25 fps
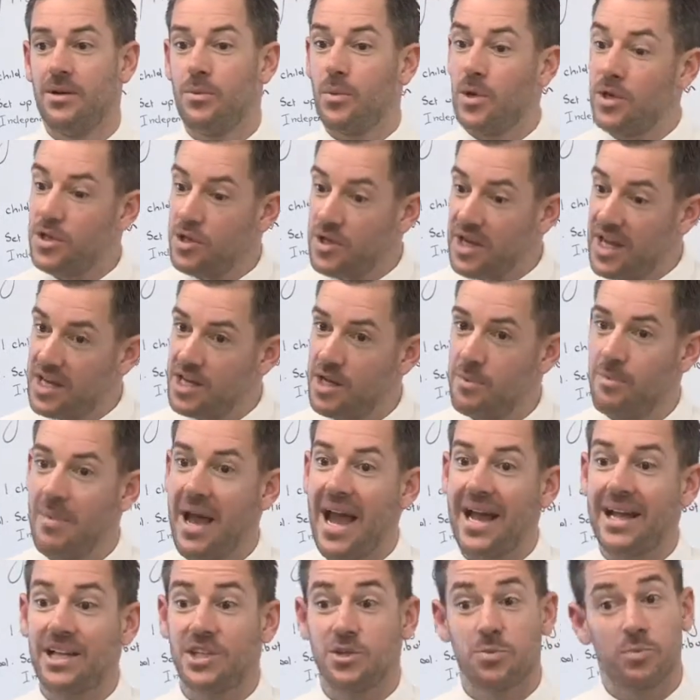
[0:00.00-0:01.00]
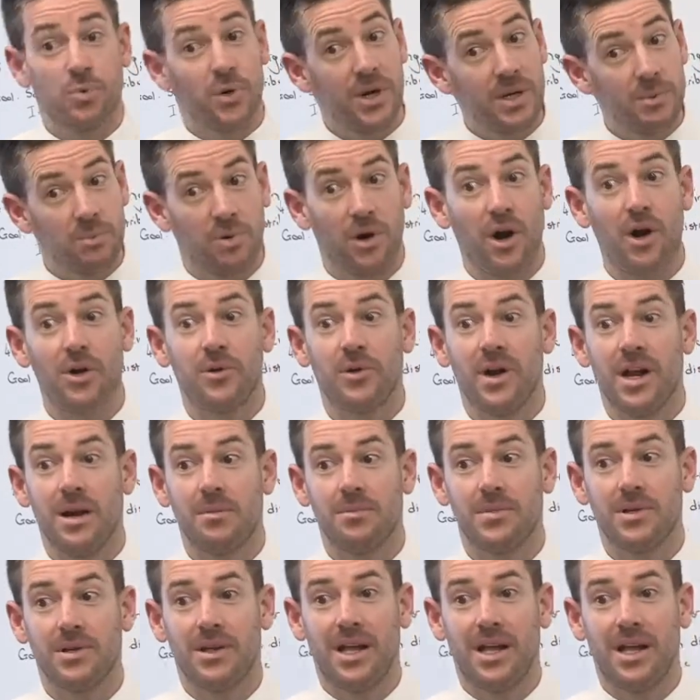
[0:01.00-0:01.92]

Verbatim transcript: When you get your Mac, it's pre-programmed